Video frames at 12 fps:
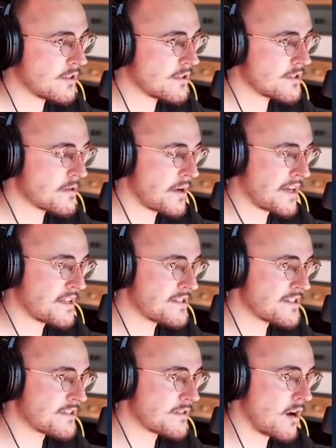so I can
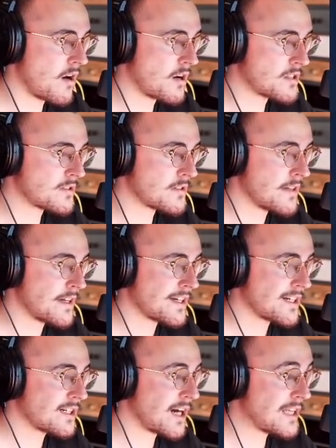start
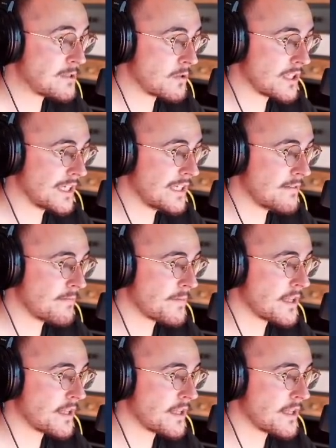gradually